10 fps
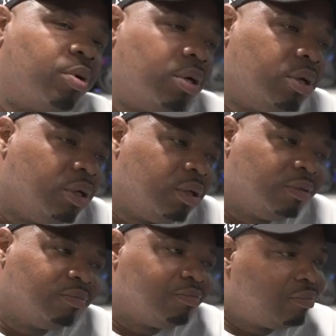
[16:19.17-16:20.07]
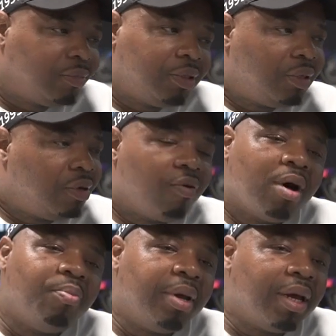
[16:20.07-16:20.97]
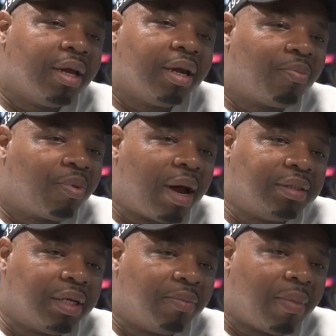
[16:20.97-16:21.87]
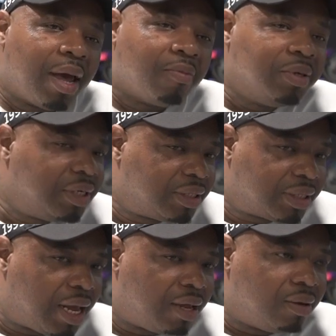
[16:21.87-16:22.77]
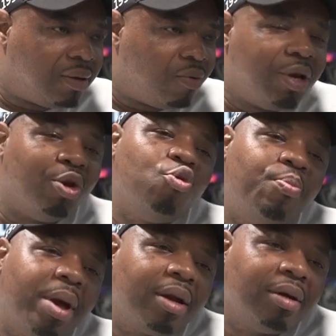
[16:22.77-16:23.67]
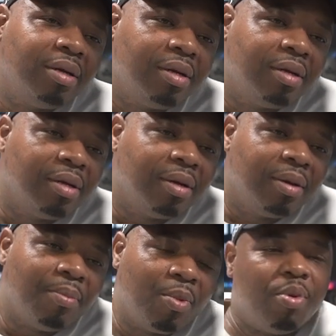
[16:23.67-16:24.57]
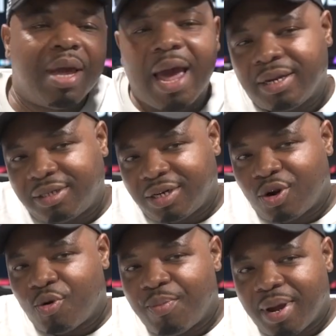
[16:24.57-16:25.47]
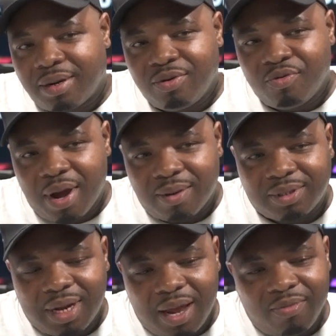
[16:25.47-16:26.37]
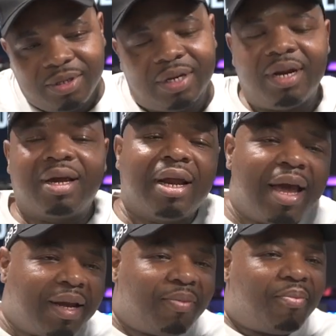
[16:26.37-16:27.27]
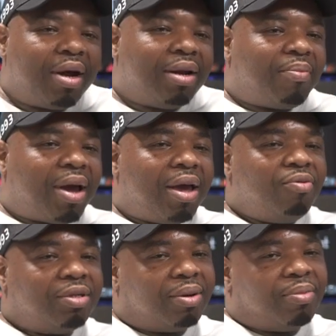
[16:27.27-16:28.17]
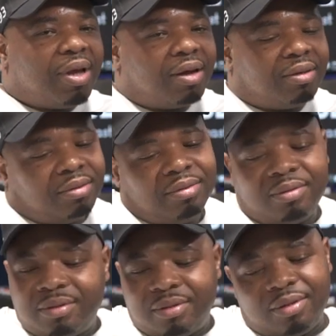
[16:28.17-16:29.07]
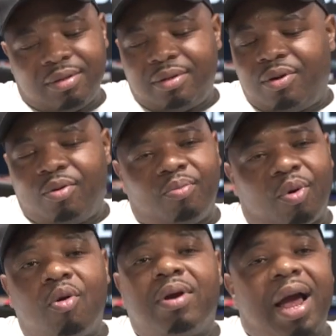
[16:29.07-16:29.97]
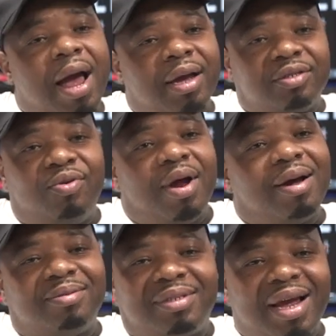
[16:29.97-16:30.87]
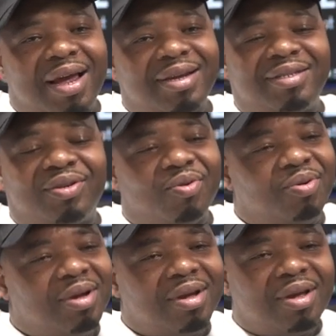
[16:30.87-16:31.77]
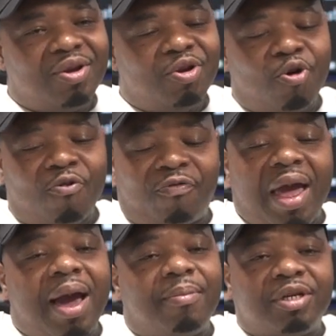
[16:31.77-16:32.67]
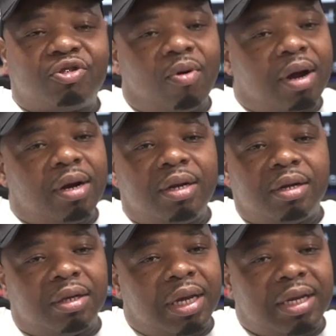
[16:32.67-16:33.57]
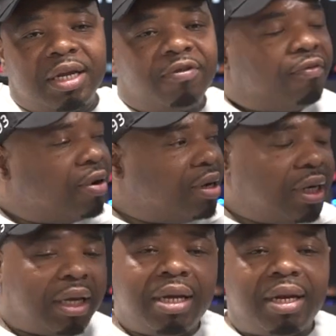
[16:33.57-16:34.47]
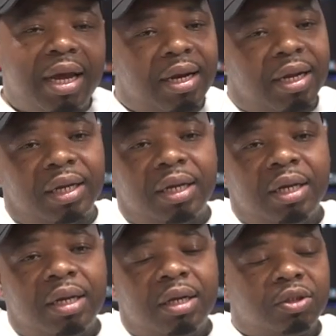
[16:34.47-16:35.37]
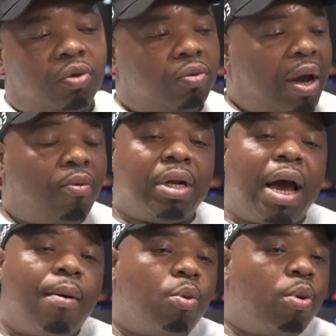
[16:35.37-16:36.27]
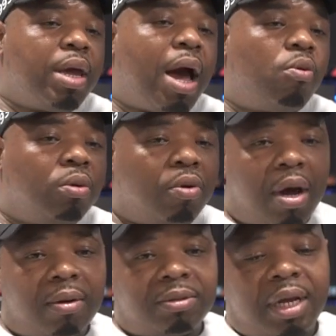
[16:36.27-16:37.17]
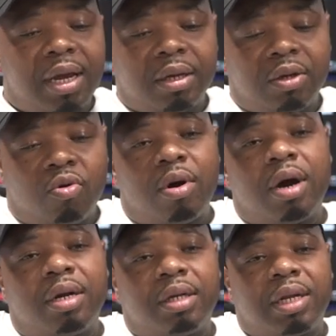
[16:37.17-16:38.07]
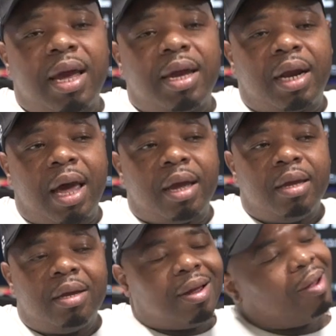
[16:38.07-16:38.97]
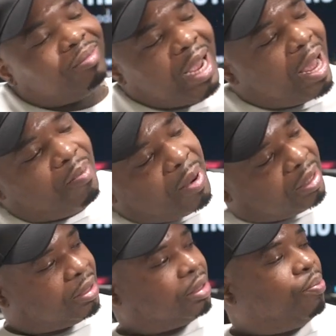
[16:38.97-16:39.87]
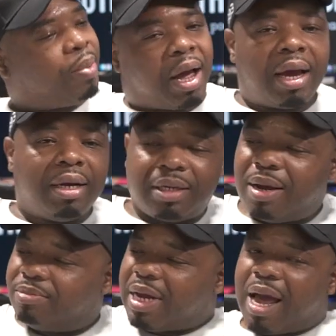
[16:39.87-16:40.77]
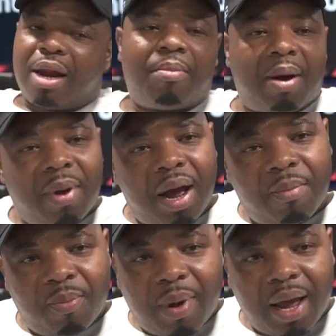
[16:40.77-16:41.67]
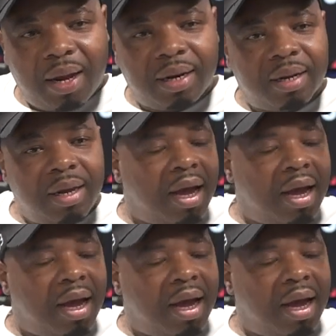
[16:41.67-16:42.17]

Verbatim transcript: But Boy, being in a project, man, we just ain't, we knew better, but we ain't just know better, you know what I'm saying? We just looking at the money, man. We some young, broke guys, you know what I'm saying? right, so, you know, family struggling to get this for and get that, and so that was our way out, you know what I'm saying, to doing other things. Like, I'm tired of my sister buying this. I'm tired of my mama buying this.